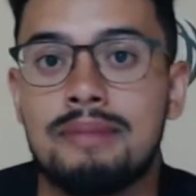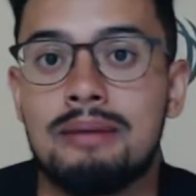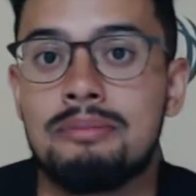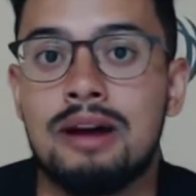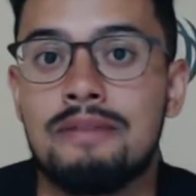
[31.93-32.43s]

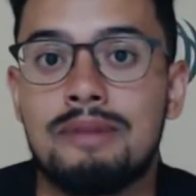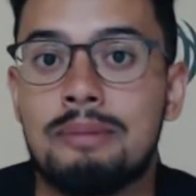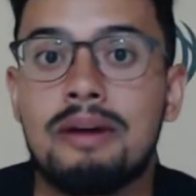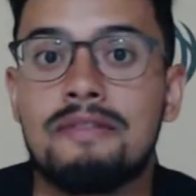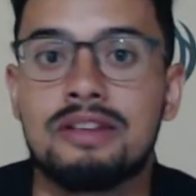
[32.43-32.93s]

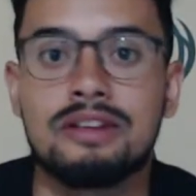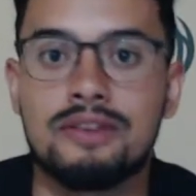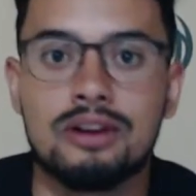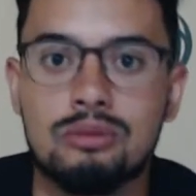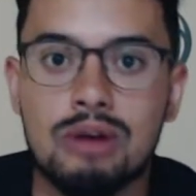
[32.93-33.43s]
not feeling
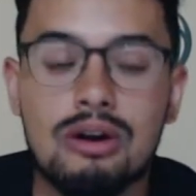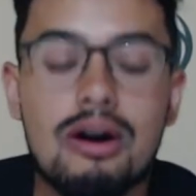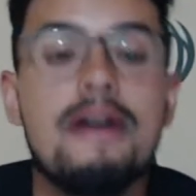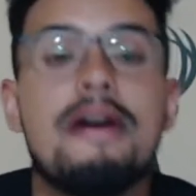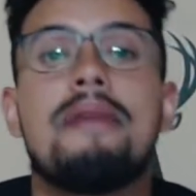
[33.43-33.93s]
very well.
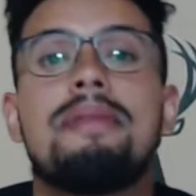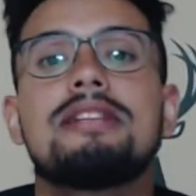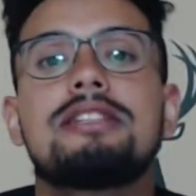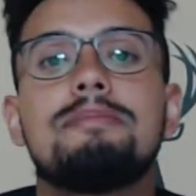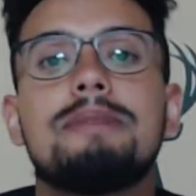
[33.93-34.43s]
And this
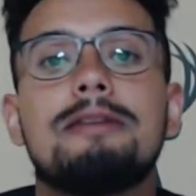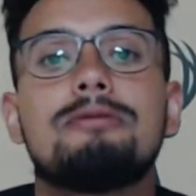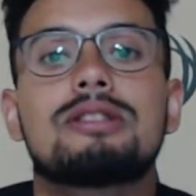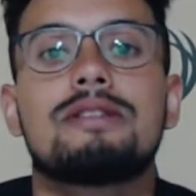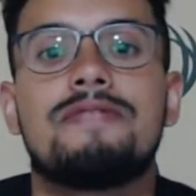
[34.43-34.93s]
to me
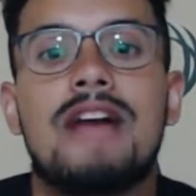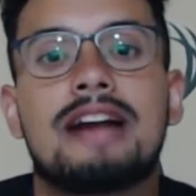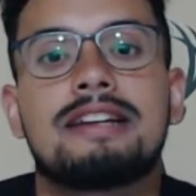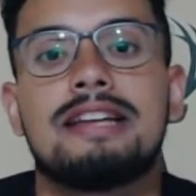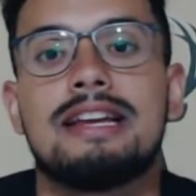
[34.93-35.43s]
was the
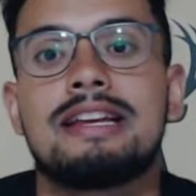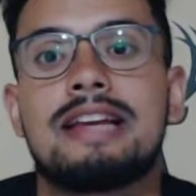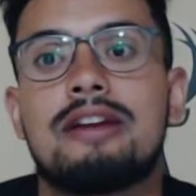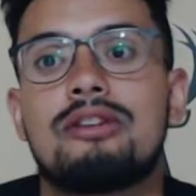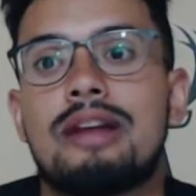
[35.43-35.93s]
fact and the
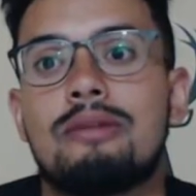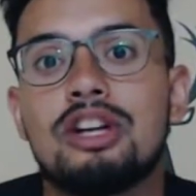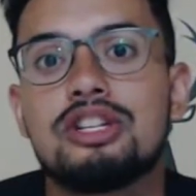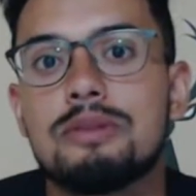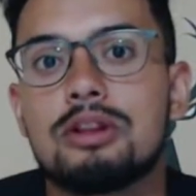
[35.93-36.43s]
indicator that
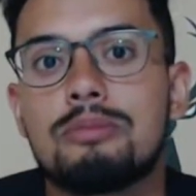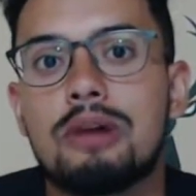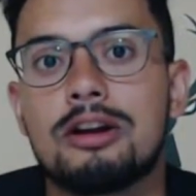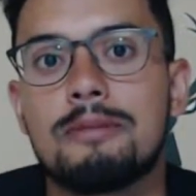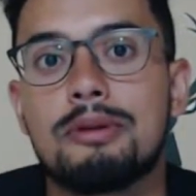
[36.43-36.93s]
Reggie Miller
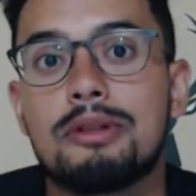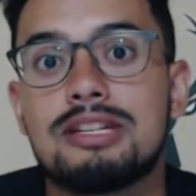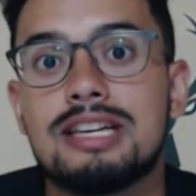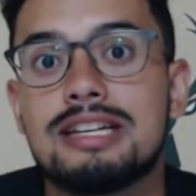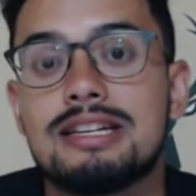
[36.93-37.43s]
brought up on the
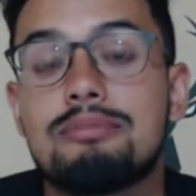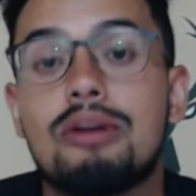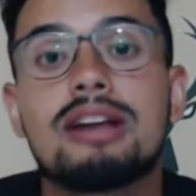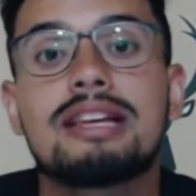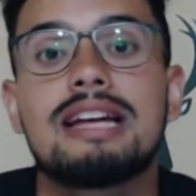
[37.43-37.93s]
TNT
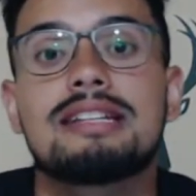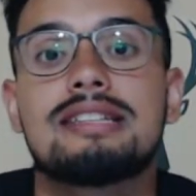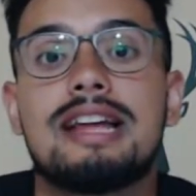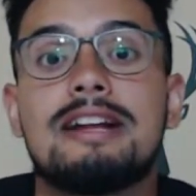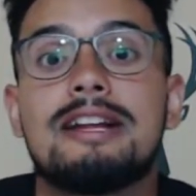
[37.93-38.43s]
broadcast, is
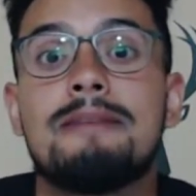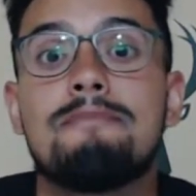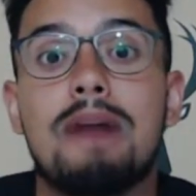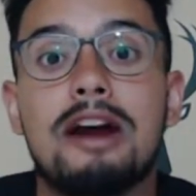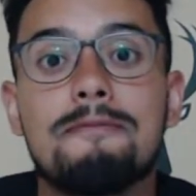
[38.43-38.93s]
that it
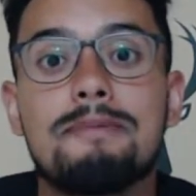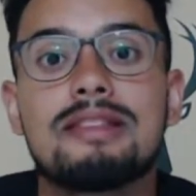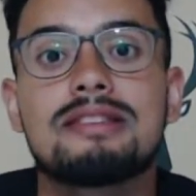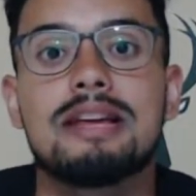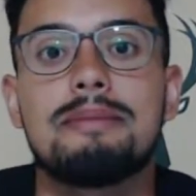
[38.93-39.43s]
might have been the
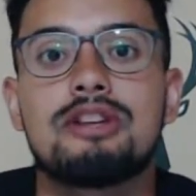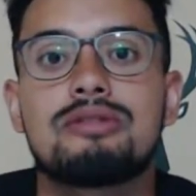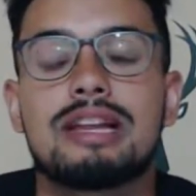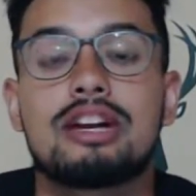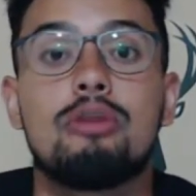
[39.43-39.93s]
same injury
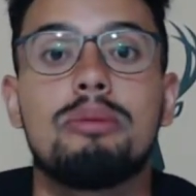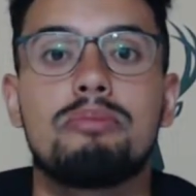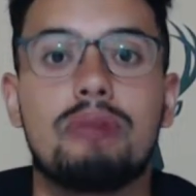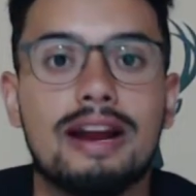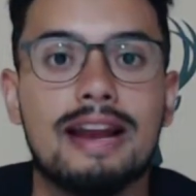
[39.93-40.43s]
that Kobe
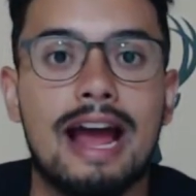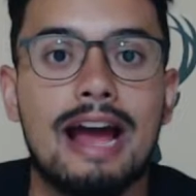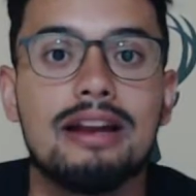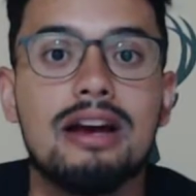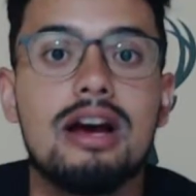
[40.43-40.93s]
Bryant
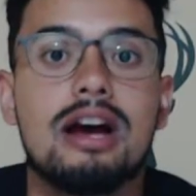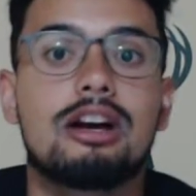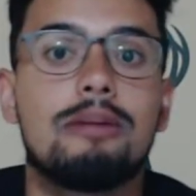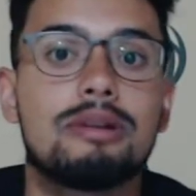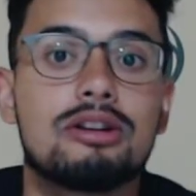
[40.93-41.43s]
had a
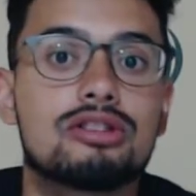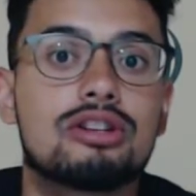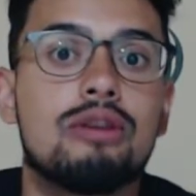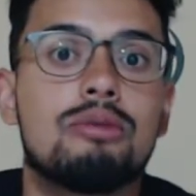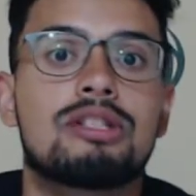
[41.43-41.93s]
couple years
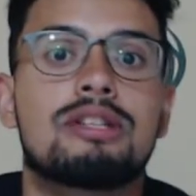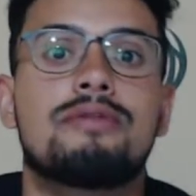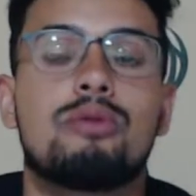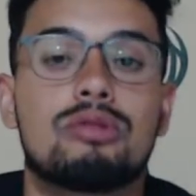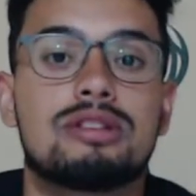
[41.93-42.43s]
ago, which is of
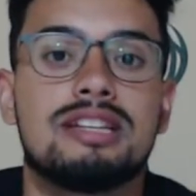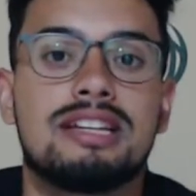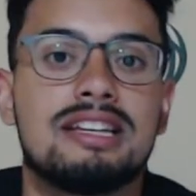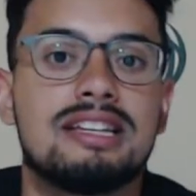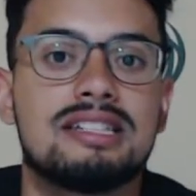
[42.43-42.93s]
course the
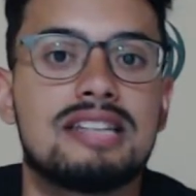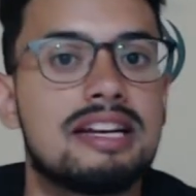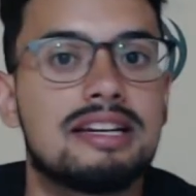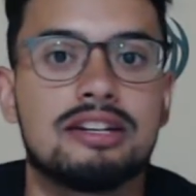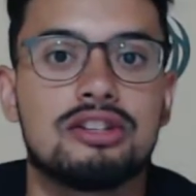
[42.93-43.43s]
Achilles
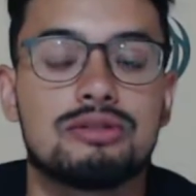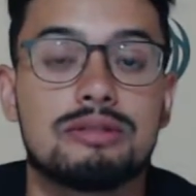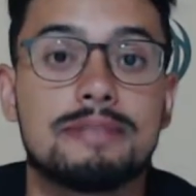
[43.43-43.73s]
tendon injury.